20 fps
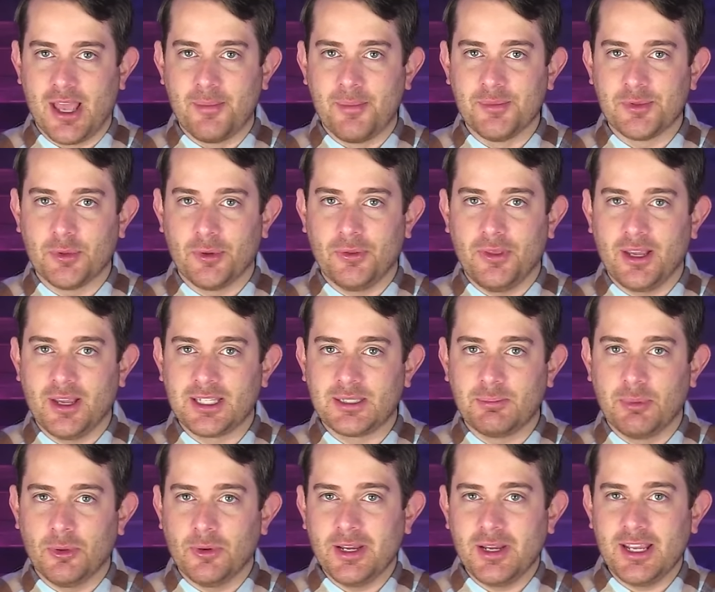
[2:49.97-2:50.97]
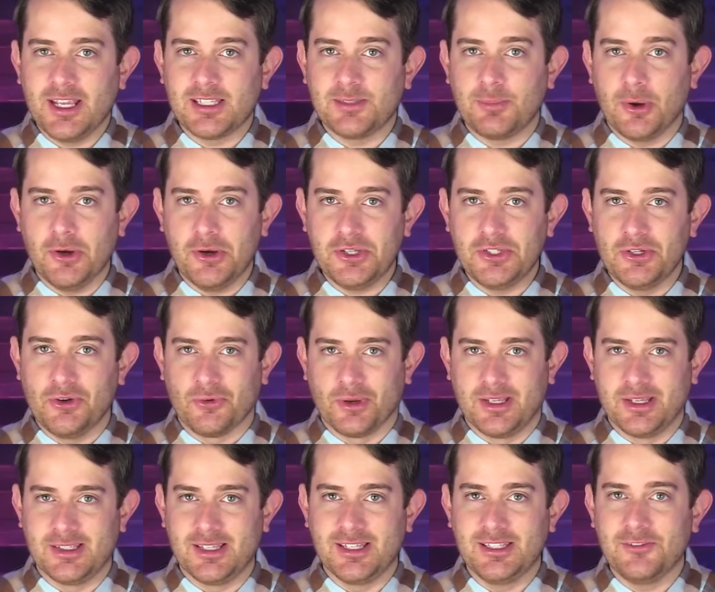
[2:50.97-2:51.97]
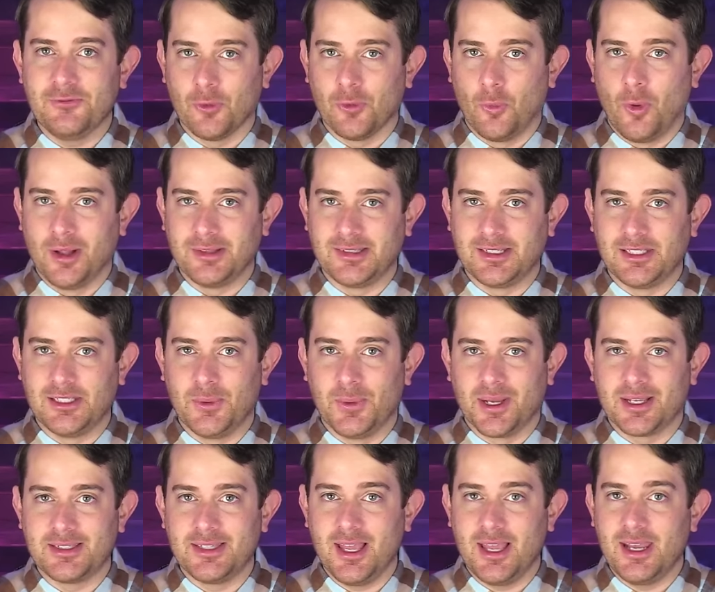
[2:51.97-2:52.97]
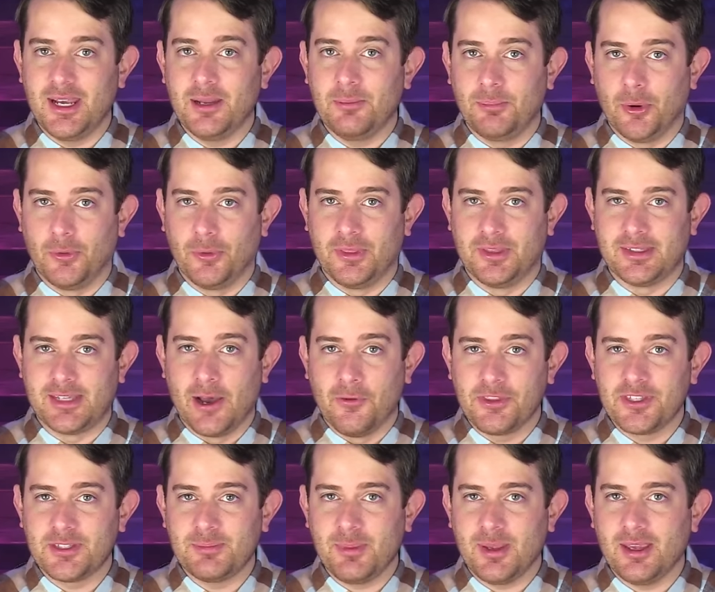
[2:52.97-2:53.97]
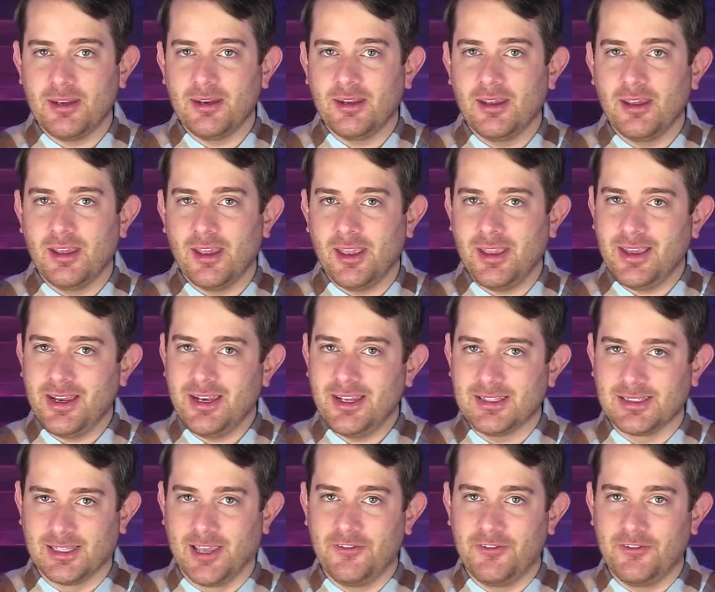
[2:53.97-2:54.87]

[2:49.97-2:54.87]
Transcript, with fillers: Hemsworth exploring his personal reasons for wanting to extend both his health span and his